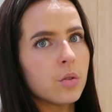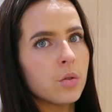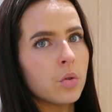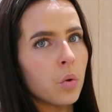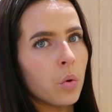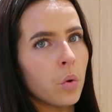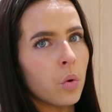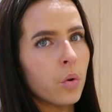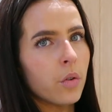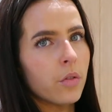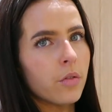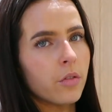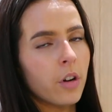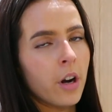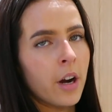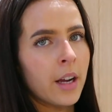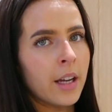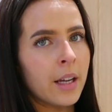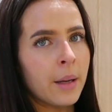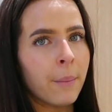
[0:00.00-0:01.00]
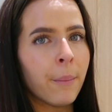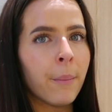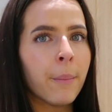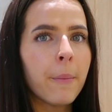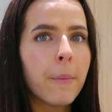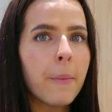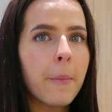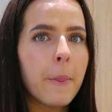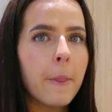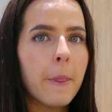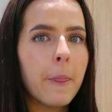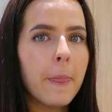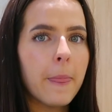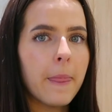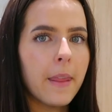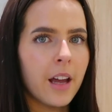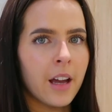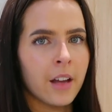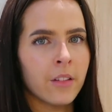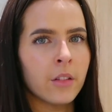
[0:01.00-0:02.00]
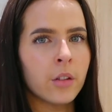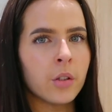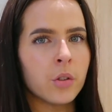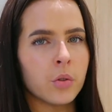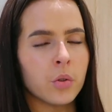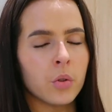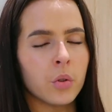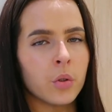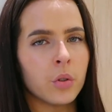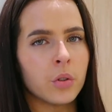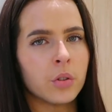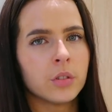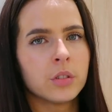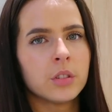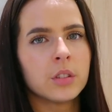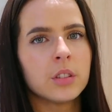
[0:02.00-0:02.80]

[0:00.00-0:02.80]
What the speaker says: door frame and the door